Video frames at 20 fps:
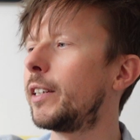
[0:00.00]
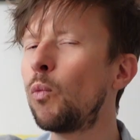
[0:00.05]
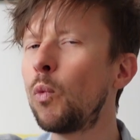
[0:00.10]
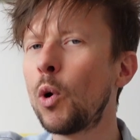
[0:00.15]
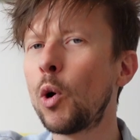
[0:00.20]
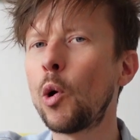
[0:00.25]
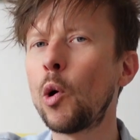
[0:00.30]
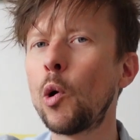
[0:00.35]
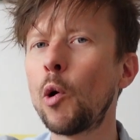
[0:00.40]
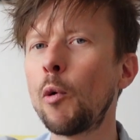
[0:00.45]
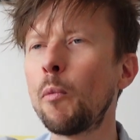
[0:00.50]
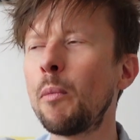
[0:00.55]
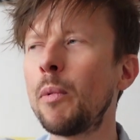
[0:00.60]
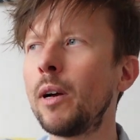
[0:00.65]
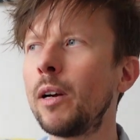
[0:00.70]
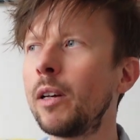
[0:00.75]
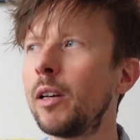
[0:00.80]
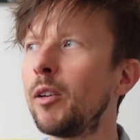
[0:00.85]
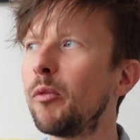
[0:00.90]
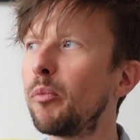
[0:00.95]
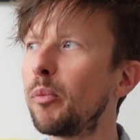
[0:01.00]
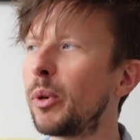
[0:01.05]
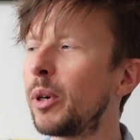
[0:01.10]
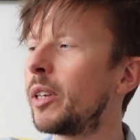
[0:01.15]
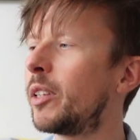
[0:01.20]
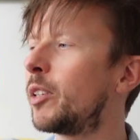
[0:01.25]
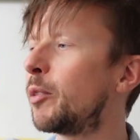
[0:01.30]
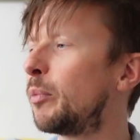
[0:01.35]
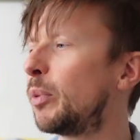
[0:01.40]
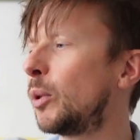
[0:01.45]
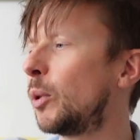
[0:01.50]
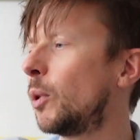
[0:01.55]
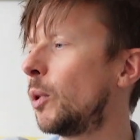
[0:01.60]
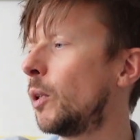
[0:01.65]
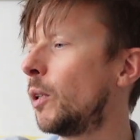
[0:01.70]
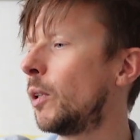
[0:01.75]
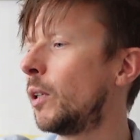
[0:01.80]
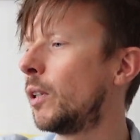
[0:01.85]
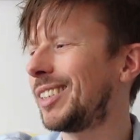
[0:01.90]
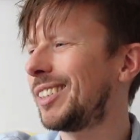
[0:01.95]
Warm,
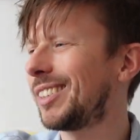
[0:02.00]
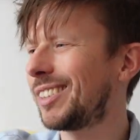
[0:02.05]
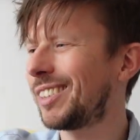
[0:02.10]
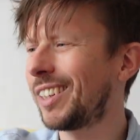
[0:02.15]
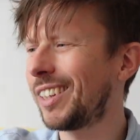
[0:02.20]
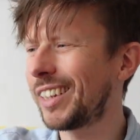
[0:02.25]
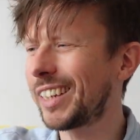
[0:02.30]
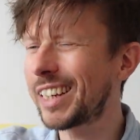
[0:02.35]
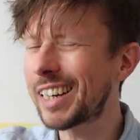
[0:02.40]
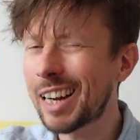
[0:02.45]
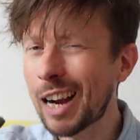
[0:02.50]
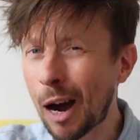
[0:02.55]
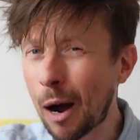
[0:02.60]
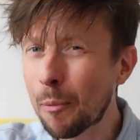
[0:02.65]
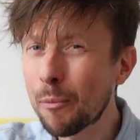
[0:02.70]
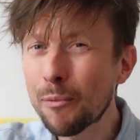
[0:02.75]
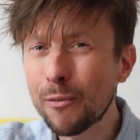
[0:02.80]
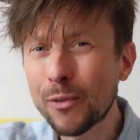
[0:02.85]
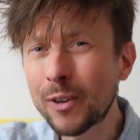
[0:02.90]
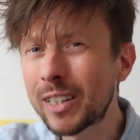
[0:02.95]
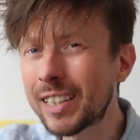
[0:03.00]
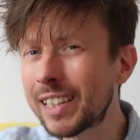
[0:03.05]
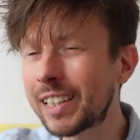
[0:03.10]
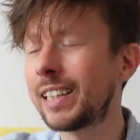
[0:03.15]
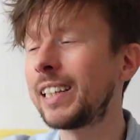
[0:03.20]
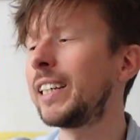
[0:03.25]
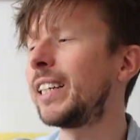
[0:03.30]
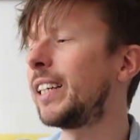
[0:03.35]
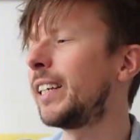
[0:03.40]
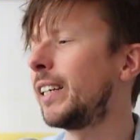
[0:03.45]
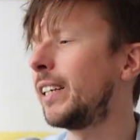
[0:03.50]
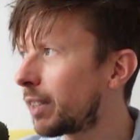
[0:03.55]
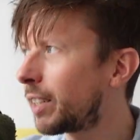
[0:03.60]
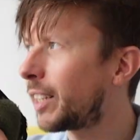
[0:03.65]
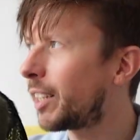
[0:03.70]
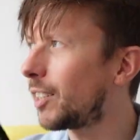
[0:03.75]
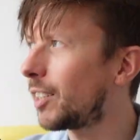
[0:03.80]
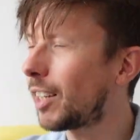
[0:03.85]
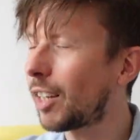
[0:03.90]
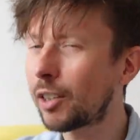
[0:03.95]
breathable, just like comforting.
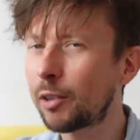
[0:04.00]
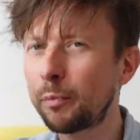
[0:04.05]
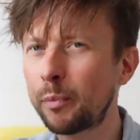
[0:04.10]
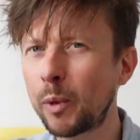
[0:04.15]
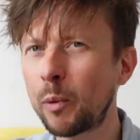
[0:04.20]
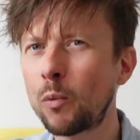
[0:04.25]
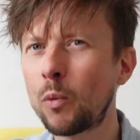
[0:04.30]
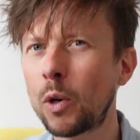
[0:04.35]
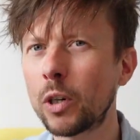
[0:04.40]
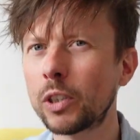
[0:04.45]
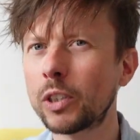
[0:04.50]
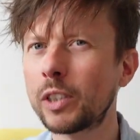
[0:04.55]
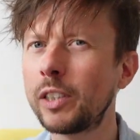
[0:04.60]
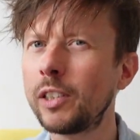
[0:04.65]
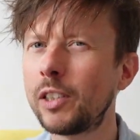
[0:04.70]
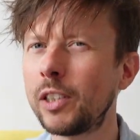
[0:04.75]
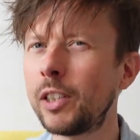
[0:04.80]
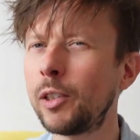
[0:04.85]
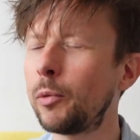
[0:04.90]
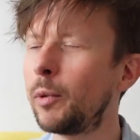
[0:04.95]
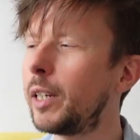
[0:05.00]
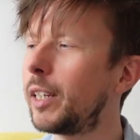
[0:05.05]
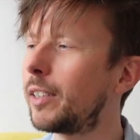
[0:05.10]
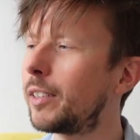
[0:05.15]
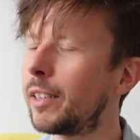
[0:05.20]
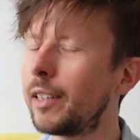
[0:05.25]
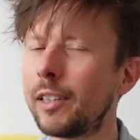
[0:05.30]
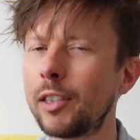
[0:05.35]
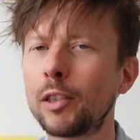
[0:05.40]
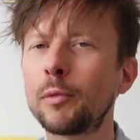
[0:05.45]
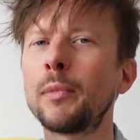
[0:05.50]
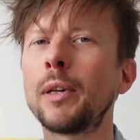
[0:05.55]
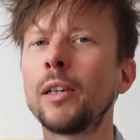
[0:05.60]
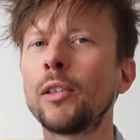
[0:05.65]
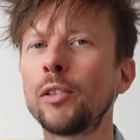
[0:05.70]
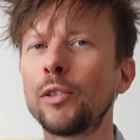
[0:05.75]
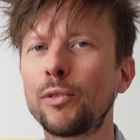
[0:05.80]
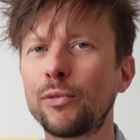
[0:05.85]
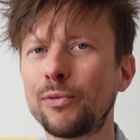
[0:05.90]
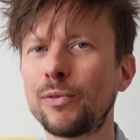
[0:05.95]
This hasn't been washed in 2 weeks and it
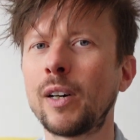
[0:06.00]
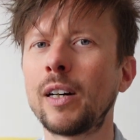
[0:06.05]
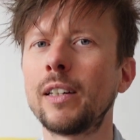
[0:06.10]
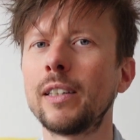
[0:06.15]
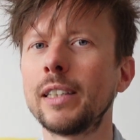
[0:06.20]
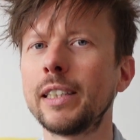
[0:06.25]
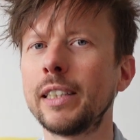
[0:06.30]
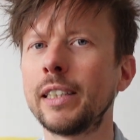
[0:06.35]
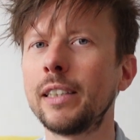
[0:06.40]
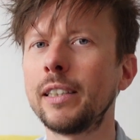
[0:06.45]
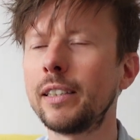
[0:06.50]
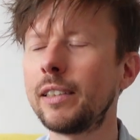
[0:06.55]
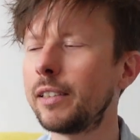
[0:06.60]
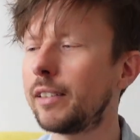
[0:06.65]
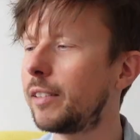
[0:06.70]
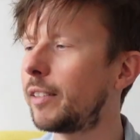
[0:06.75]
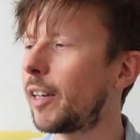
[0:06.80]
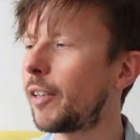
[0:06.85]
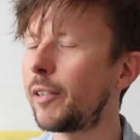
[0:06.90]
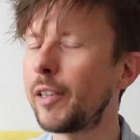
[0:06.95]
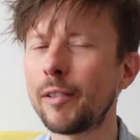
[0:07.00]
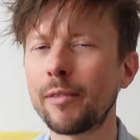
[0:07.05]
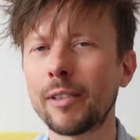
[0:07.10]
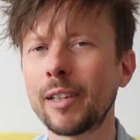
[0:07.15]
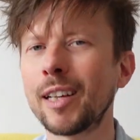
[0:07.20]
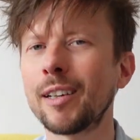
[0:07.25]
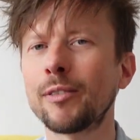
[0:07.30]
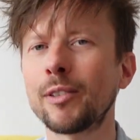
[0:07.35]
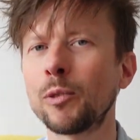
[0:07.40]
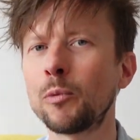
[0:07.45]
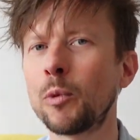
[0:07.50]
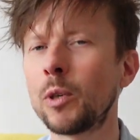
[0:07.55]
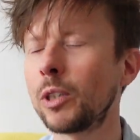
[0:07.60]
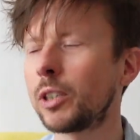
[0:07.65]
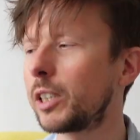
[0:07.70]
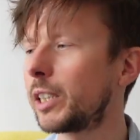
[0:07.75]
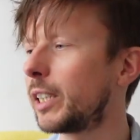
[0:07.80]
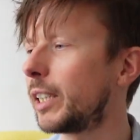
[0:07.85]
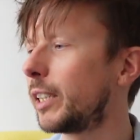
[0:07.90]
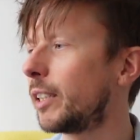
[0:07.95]
smells fine. don't even have to
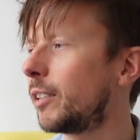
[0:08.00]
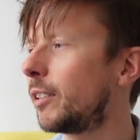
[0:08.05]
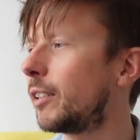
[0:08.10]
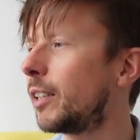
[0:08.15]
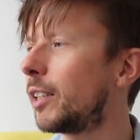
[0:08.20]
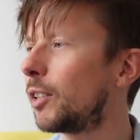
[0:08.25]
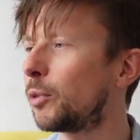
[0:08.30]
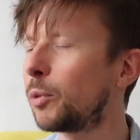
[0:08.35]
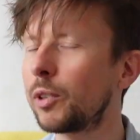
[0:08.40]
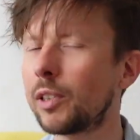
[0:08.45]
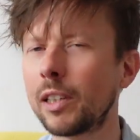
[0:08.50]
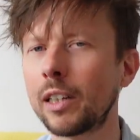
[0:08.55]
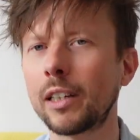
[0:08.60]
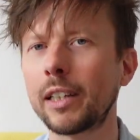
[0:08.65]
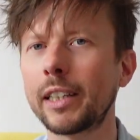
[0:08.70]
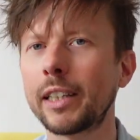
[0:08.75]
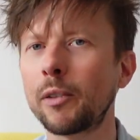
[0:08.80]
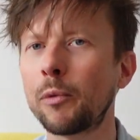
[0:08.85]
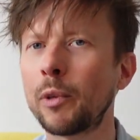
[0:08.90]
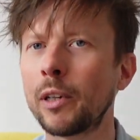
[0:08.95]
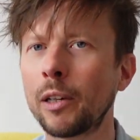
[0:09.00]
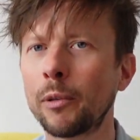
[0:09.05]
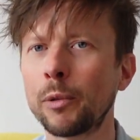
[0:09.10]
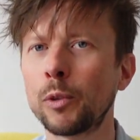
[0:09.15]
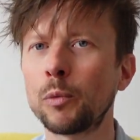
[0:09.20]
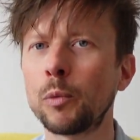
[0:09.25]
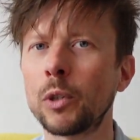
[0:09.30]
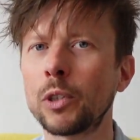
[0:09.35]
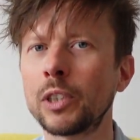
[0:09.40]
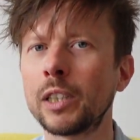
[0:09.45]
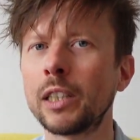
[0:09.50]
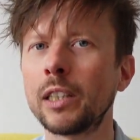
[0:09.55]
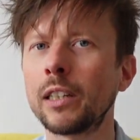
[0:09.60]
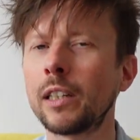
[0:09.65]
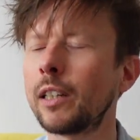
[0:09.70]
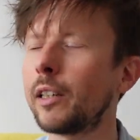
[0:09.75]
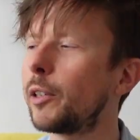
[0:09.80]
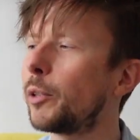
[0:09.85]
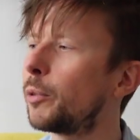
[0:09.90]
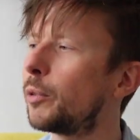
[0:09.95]
wash these. This was like when I was washing
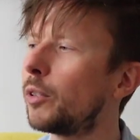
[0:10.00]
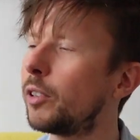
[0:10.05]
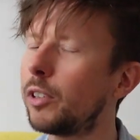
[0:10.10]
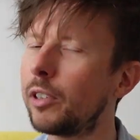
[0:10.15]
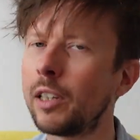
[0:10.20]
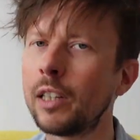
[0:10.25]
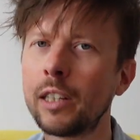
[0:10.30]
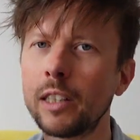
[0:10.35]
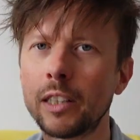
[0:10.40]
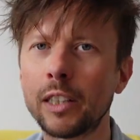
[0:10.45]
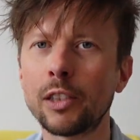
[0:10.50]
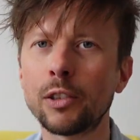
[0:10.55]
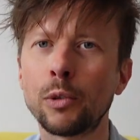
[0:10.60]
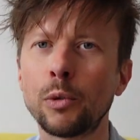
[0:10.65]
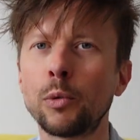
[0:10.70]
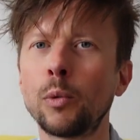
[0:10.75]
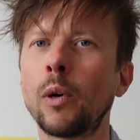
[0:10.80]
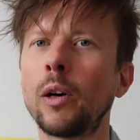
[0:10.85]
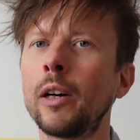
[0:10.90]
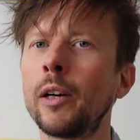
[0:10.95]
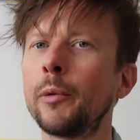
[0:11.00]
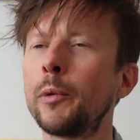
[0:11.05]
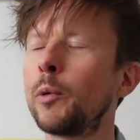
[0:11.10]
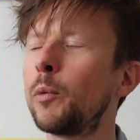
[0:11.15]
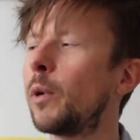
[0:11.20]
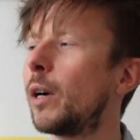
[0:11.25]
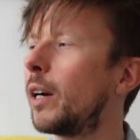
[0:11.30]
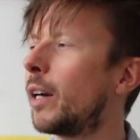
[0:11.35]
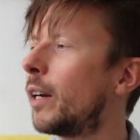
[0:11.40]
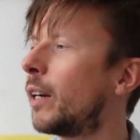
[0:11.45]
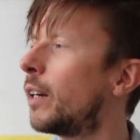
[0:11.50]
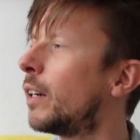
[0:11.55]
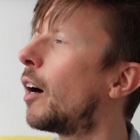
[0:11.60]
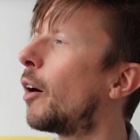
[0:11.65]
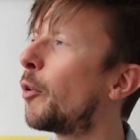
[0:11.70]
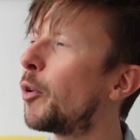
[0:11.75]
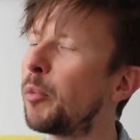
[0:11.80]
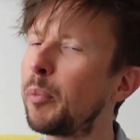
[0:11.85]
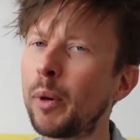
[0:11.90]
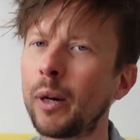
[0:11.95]
clothes, this is what I would wear. I
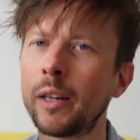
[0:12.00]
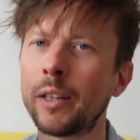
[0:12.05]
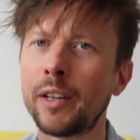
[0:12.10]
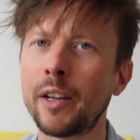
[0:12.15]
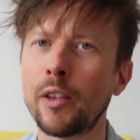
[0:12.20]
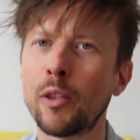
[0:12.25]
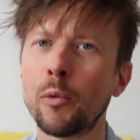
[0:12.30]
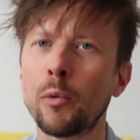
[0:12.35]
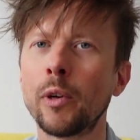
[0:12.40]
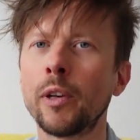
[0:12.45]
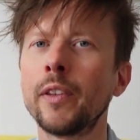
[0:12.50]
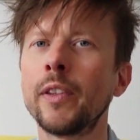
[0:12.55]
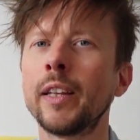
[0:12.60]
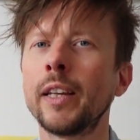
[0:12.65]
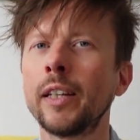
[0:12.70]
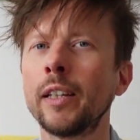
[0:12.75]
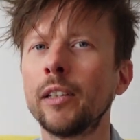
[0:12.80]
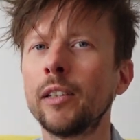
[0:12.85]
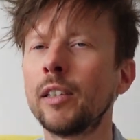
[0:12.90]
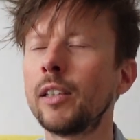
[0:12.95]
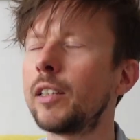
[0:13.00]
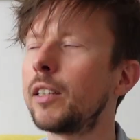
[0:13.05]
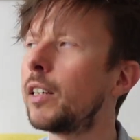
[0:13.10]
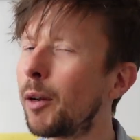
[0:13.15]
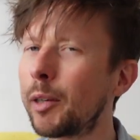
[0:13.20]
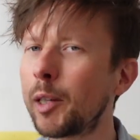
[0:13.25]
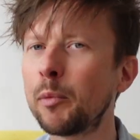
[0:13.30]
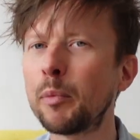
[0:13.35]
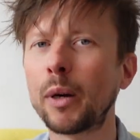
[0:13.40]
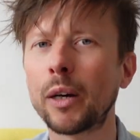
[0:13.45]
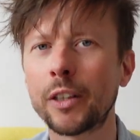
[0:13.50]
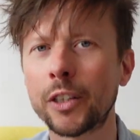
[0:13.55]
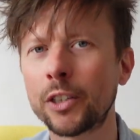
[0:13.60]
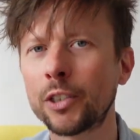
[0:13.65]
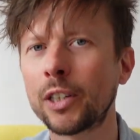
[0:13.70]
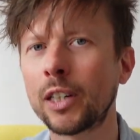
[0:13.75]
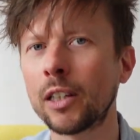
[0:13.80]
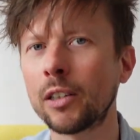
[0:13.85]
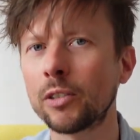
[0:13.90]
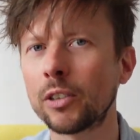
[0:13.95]
would buy another one of these. I'm gonna buy the
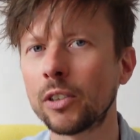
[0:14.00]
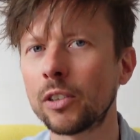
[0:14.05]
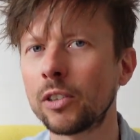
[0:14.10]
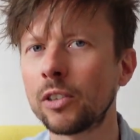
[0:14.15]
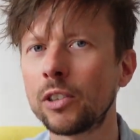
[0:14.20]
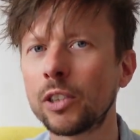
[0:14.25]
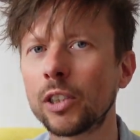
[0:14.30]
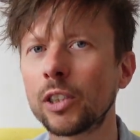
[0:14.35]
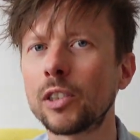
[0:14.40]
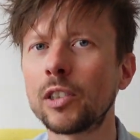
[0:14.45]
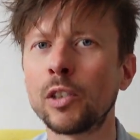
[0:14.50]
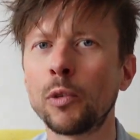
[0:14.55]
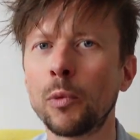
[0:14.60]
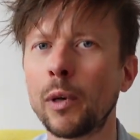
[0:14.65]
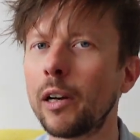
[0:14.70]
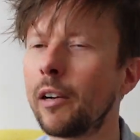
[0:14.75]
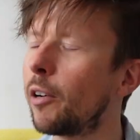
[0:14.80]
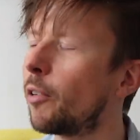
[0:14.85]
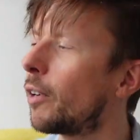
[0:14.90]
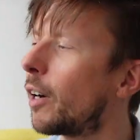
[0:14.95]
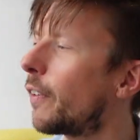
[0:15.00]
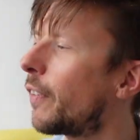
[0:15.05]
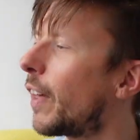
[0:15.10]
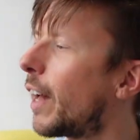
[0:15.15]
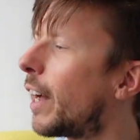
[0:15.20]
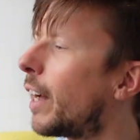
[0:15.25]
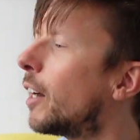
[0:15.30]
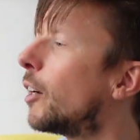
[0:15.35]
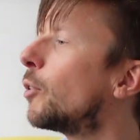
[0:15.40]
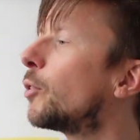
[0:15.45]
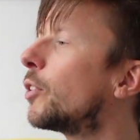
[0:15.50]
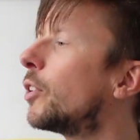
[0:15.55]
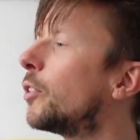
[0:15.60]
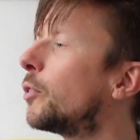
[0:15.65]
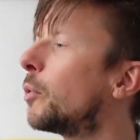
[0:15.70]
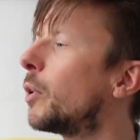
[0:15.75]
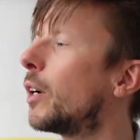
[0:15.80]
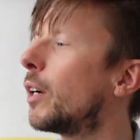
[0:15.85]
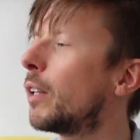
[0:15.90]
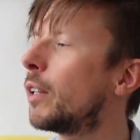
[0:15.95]
trousers just to wear around the house as
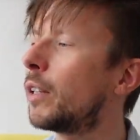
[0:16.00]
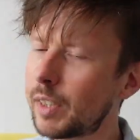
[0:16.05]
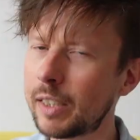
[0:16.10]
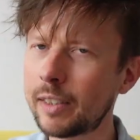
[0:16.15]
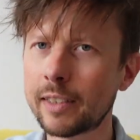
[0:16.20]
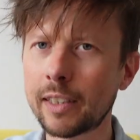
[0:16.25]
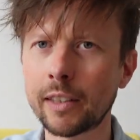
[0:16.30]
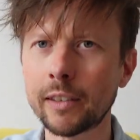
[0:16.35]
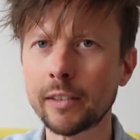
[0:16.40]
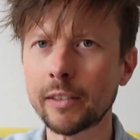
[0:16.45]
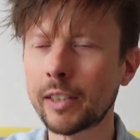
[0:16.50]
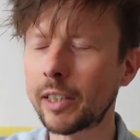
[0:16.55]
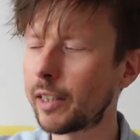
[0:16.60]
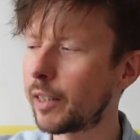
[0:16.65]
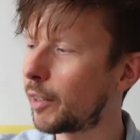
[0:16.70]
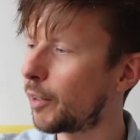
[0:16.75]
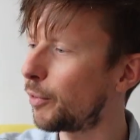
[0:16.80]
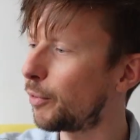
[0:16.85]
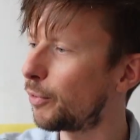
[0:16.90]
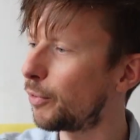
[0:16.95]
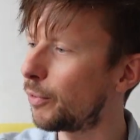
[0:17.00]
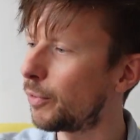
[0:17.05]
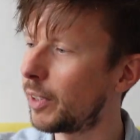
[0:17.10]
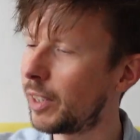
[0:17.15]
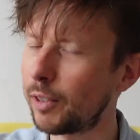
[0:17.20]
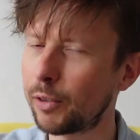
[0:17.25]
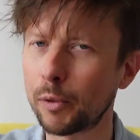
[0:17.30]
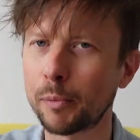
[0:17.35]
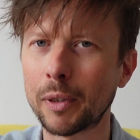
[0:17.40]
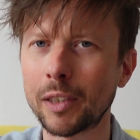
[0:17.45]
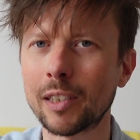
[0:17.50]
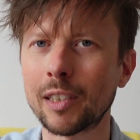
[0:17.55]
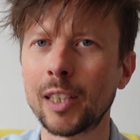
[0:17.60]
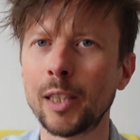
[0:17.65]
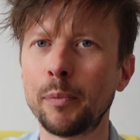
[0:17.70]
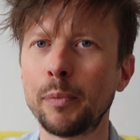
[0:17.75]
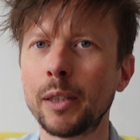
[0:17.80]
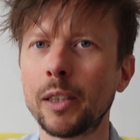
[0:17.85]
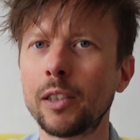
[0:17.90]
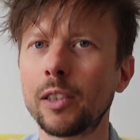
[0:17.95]
well. Darn tough. These are my
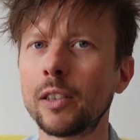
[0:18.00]
sleeping